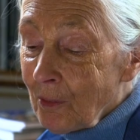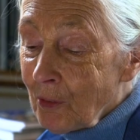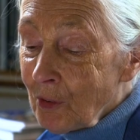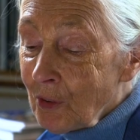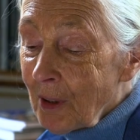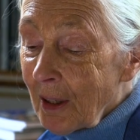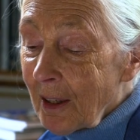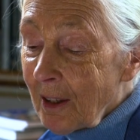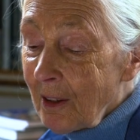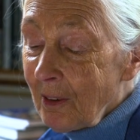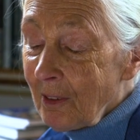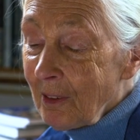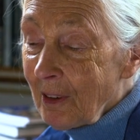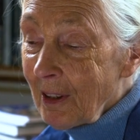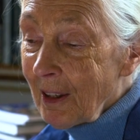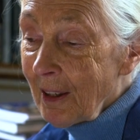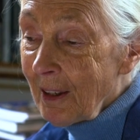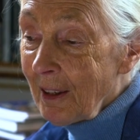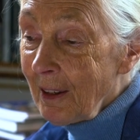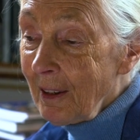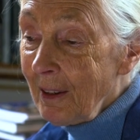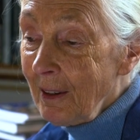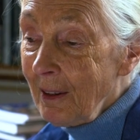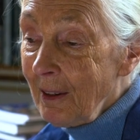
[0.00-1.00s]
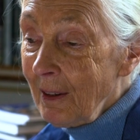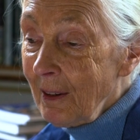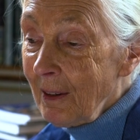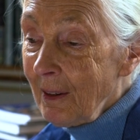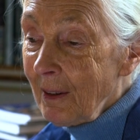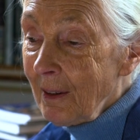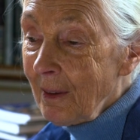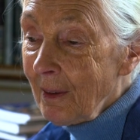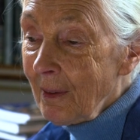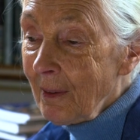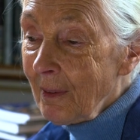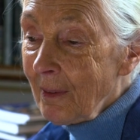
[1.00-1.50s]
Secondly,
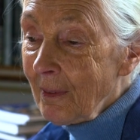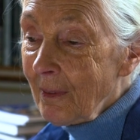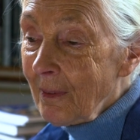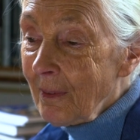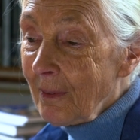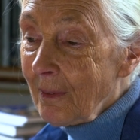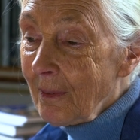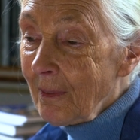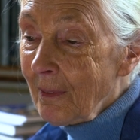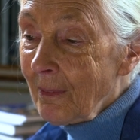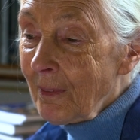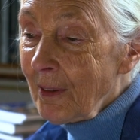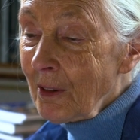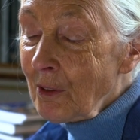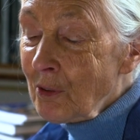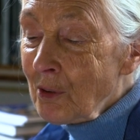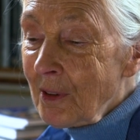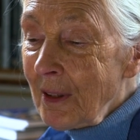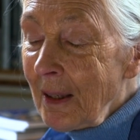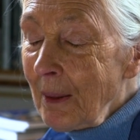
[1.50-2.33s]
this